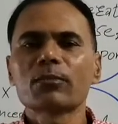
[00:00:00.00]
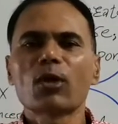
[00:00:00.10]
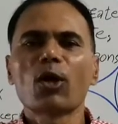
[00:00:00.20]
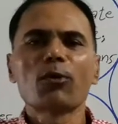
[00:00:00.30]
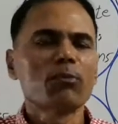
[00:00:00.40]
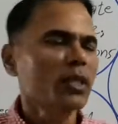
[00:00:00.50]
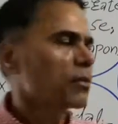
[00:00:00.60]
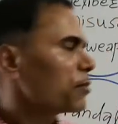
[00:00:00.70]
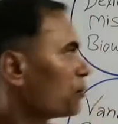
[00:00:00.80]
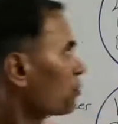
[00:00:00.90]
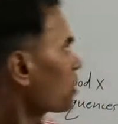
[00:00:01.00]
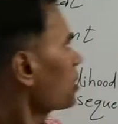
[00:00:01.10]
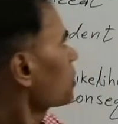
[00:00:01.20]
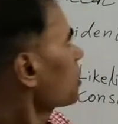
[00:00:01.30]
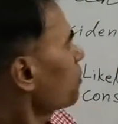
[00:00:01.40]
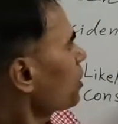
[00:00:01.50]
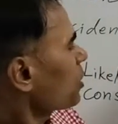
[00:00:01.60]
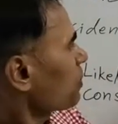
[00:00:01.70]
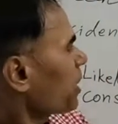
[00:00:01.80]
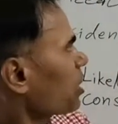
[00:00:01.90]
from this
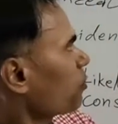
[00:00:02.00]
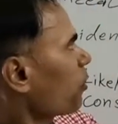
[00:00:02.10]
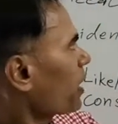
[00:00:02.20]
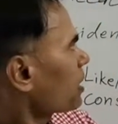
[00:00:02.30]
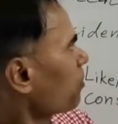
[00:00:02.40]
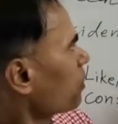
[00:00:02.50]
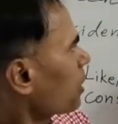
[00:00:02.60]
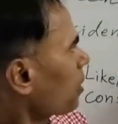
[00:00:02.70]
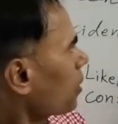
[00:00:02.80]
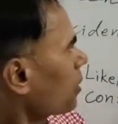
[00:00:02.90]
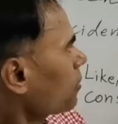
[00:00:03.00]
perspective. For example,